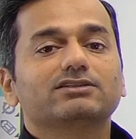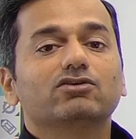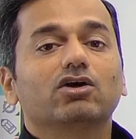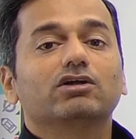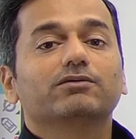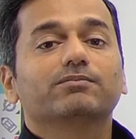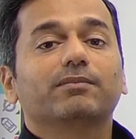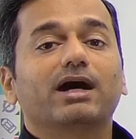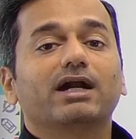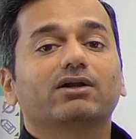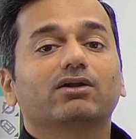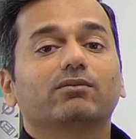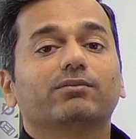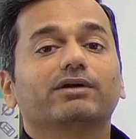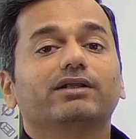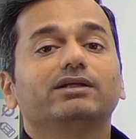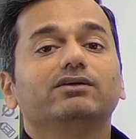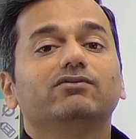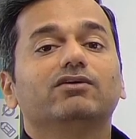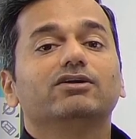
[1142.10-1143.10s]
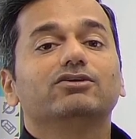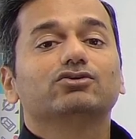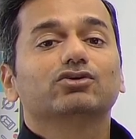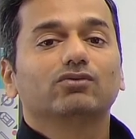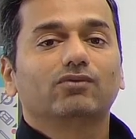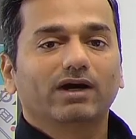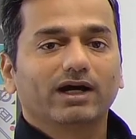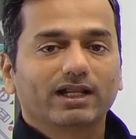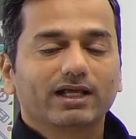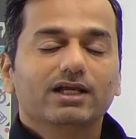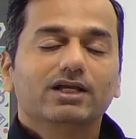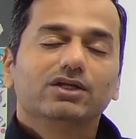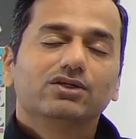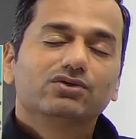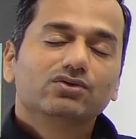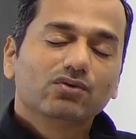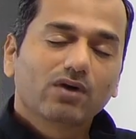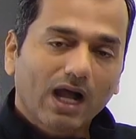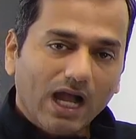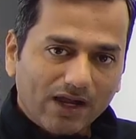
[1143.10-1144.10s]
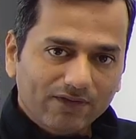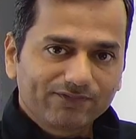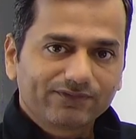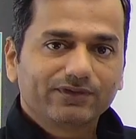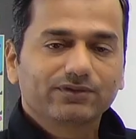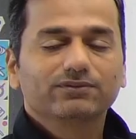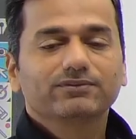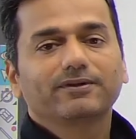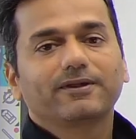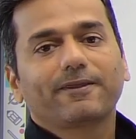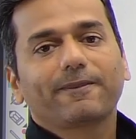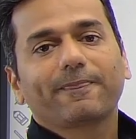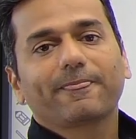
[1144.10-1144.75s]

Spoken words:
does not part of any virtual wire. You have to